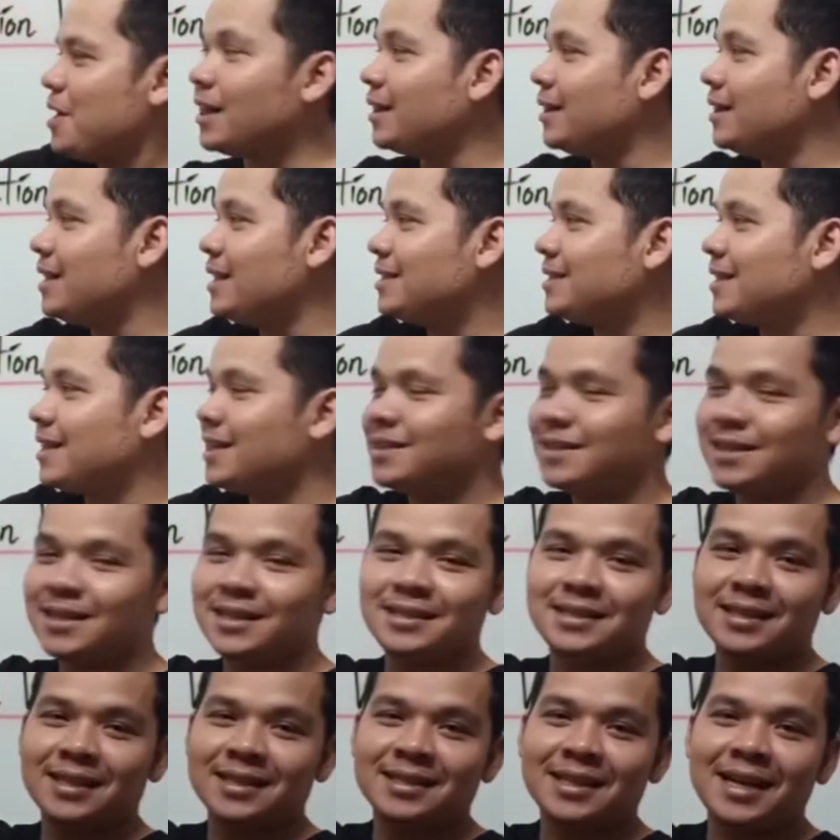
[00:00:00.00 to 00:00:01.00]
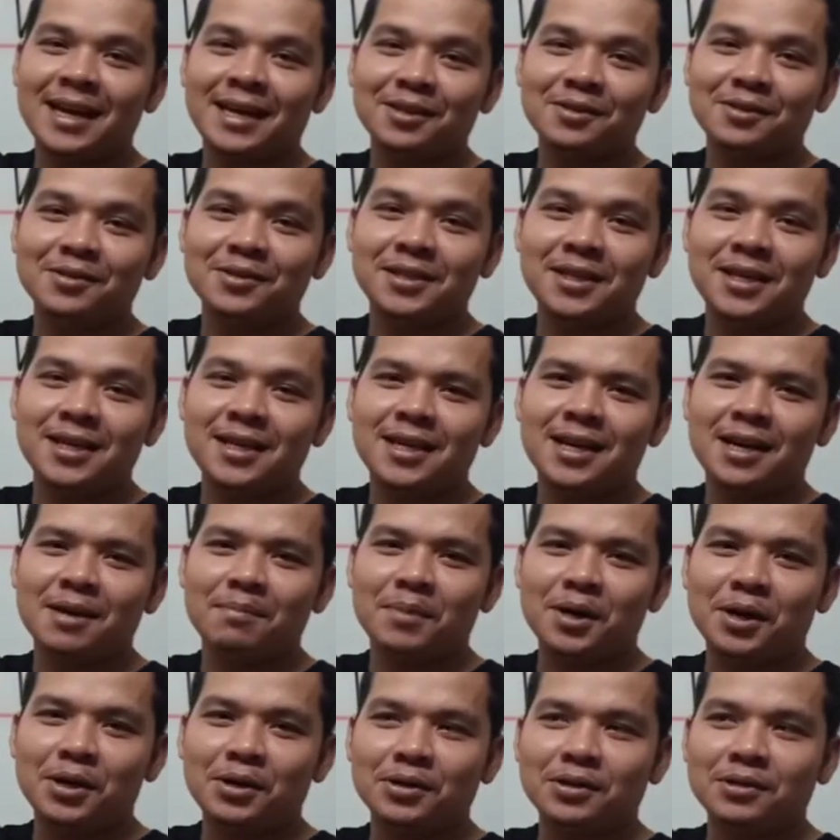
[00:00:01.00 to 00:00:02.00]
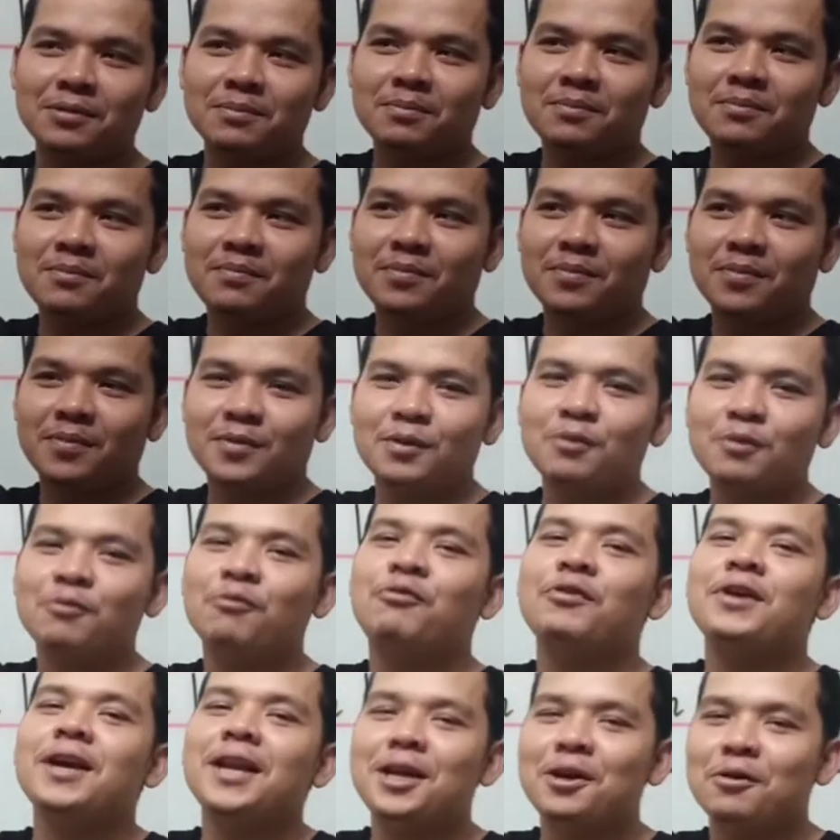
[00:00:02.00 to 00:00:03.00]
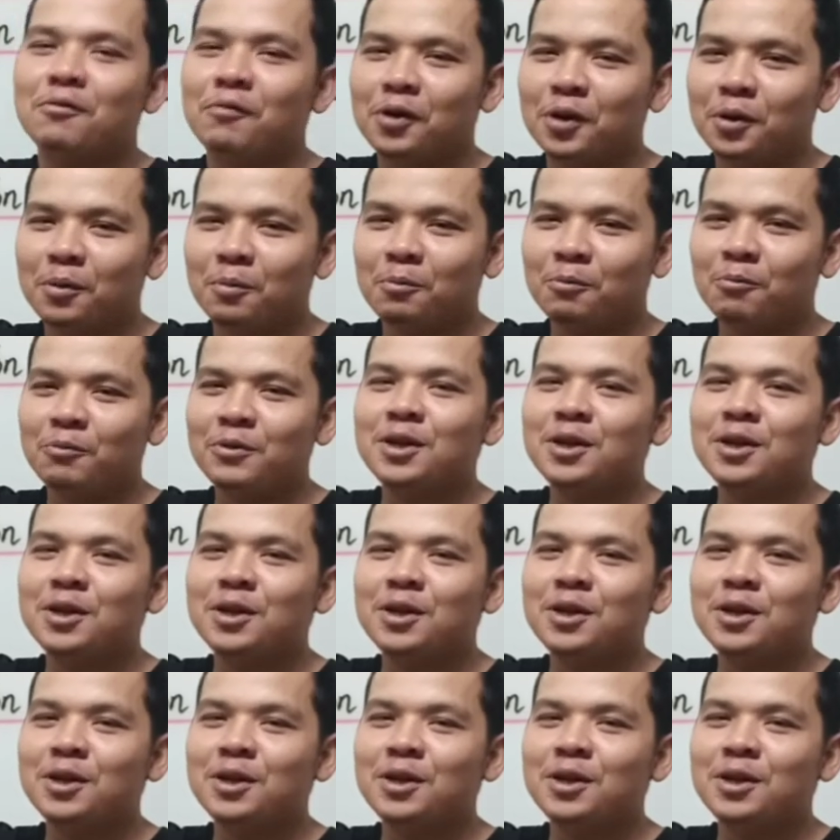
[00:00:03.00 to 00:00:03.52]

this lesson just let you see about feeling verb.